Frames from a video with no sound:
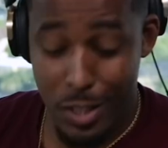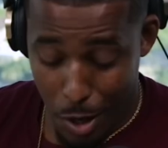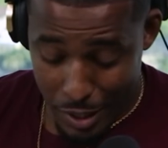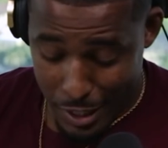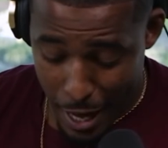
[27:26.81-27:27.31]
Just
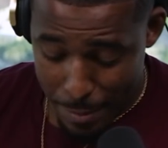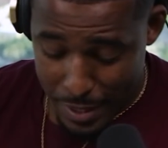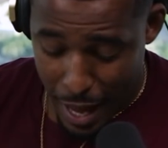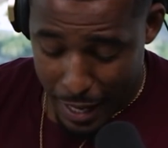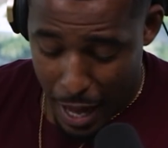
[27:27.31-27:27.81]
go to
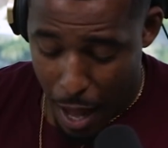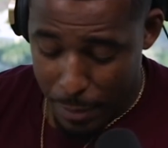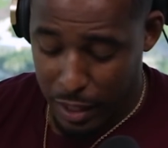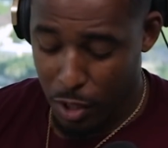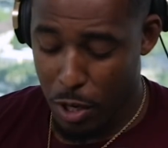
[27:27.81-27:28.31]

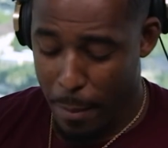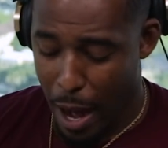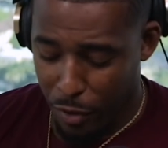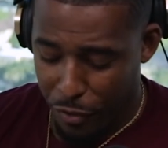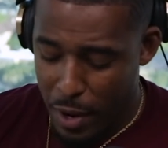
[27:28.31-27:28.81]
stamps.com, click on the
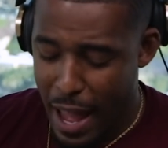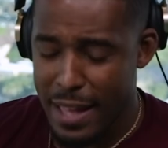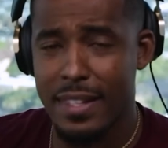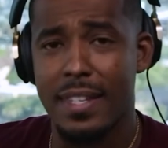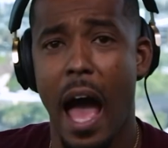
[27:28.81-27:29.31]
microphone
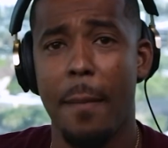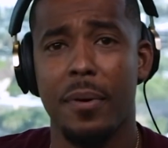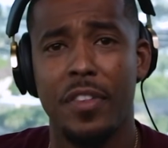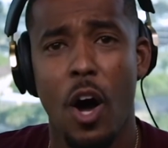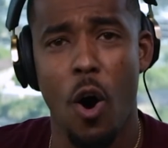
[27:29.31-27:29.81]
at the top
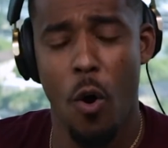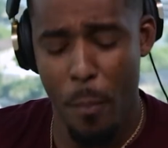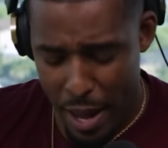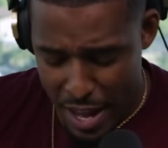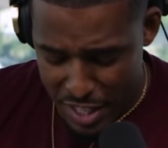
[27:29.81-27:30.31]
of the
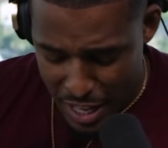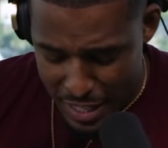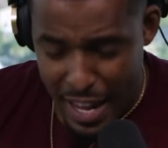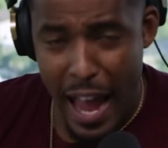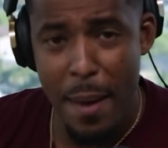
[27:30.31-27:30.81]
homepage,
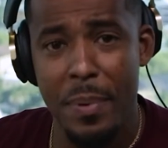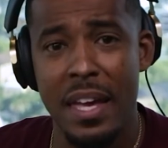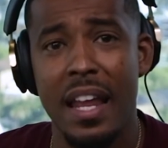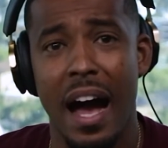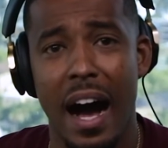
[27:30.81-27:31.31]
and type
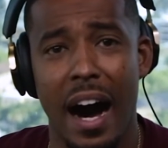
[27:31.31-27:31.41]
in